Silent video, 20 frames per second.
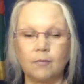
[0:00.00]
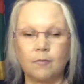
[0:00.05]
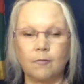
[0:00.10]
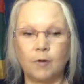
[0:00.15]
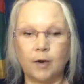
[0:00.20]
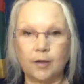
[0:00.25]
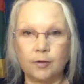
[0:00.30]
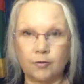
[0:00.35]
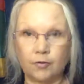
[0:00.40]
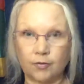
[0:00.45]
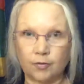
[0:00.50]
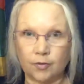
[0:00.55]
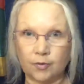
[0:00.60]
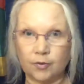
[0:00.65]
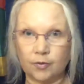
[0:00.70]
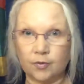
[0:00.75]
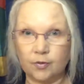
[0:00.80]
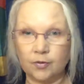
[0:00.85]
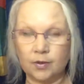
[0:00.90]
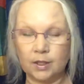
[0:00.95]
went
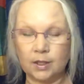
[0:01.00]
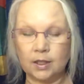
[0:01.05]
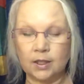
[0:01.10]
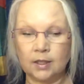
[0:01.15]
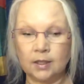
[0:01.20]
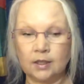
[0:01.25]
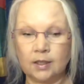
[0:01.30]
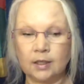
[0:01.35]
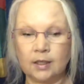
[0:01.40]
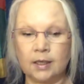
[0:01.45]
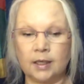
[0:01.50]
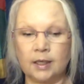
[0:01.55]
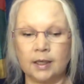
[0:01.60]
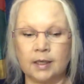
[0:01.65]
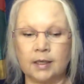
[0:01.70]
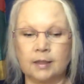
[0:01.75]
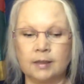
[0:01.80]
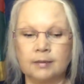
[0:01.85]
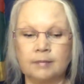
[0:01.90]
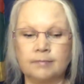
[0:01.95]
through.
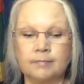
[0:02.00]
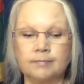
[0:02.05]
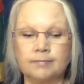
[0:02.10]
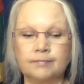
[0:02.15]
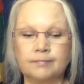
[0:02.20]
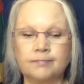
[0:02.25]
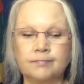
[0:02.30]
Um,